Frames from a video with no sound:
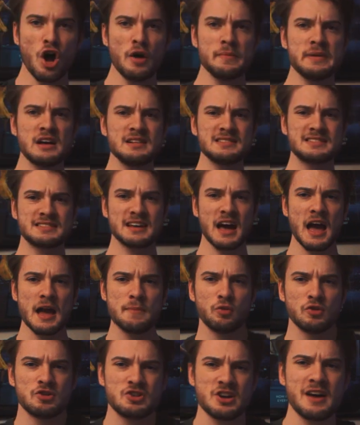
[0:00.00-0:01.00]
Call me on
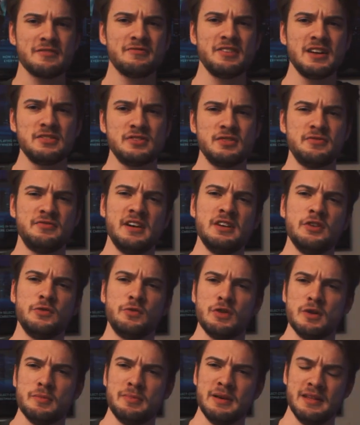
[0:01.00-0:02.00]
Skype, we'll chat face to
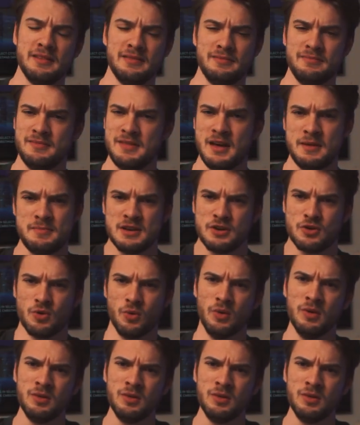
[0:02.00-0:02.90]
face for a bit. That'd be cool.